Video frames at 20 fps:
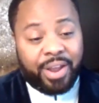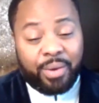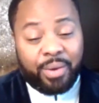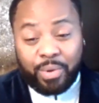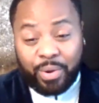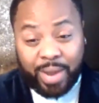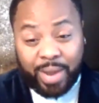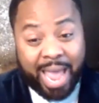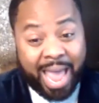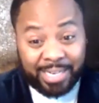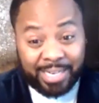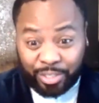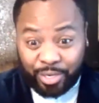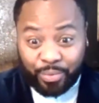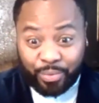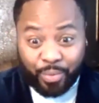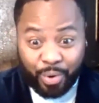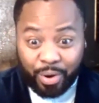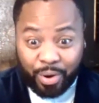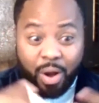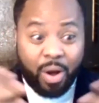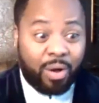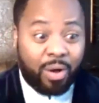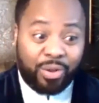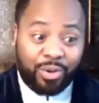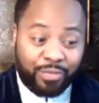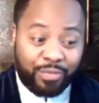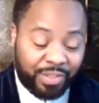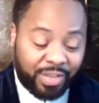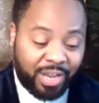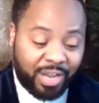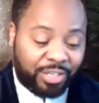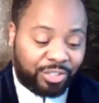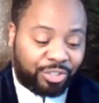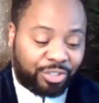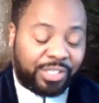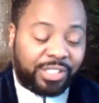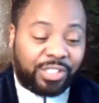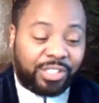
and we actually work all over the country.